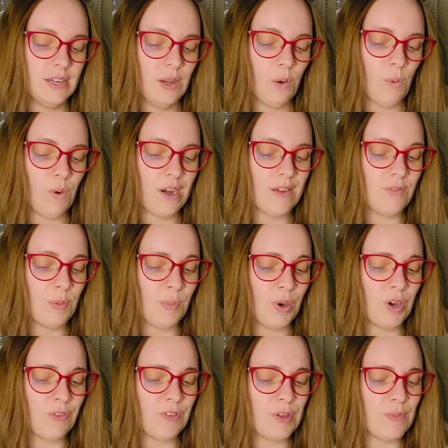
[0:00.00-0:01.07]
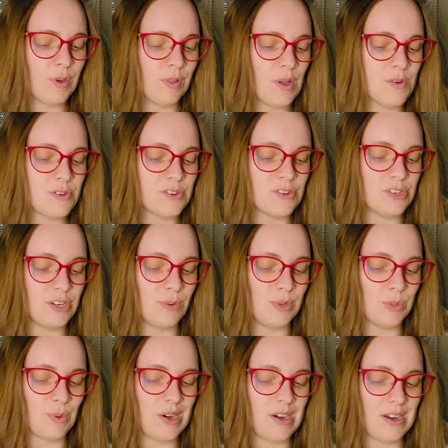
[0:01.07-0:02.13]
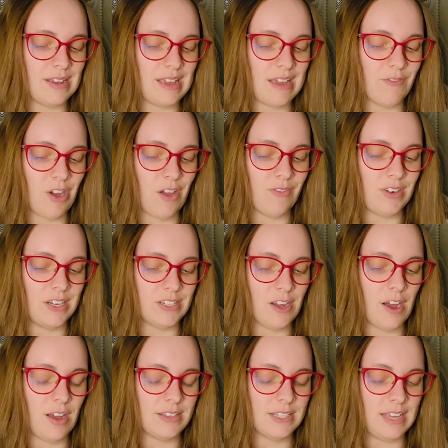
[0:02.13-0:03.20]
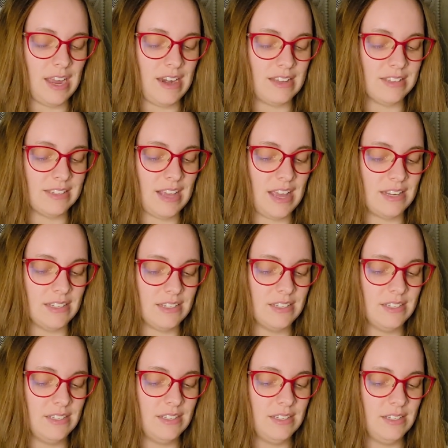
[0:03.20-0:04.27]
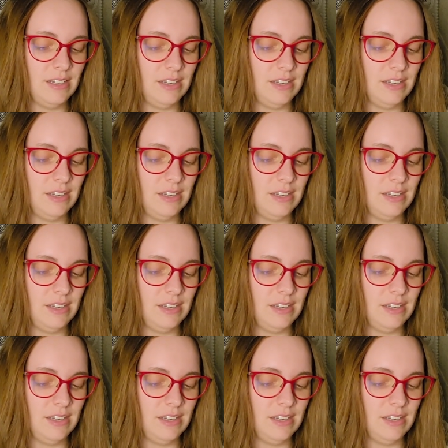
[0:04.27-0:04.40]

Whatever perfume or lotion she was wearing gave off an intoxicating scent, and